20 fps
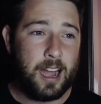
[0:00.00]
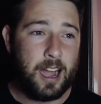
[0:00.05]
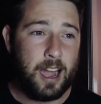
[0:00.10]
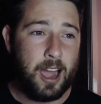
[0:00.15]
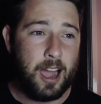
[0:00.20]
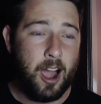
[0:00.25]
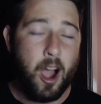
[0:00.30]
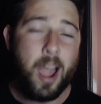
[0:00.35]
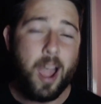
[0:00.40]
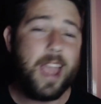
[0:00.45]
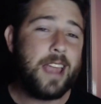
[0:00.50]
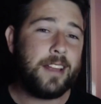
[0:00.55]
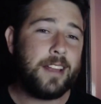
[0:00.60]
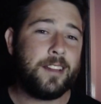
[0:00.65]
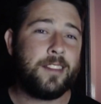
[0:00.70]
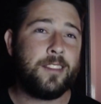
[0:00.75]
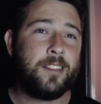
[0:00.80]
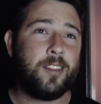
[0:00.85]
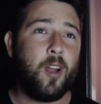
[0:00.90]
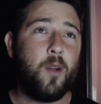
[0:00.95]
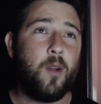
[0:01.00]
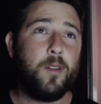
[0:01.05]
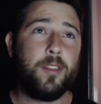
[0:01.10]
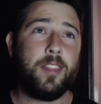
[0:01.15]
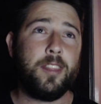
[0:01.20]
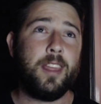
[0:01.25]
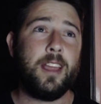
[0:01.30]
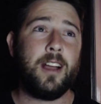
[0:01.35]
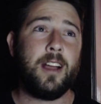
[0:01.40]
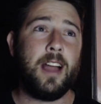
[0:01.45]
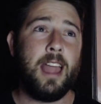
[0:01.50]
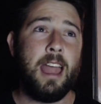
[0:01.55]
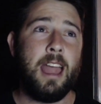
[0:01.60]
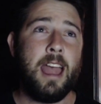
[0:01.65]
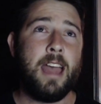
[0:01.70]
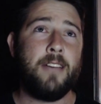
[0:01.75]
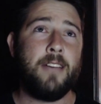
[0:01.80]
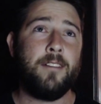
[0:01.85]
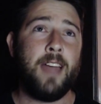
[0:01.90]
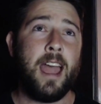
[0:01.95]
I don't think I
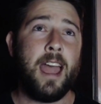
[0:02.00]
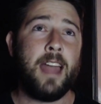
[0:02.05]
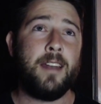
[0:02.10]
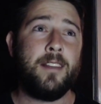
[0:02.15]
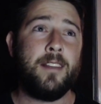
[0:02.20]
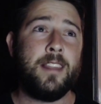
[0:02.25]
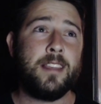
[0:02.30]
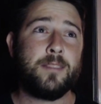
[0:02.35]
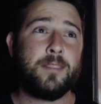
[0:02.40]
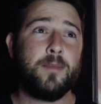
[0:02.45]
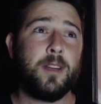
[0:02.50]
have had this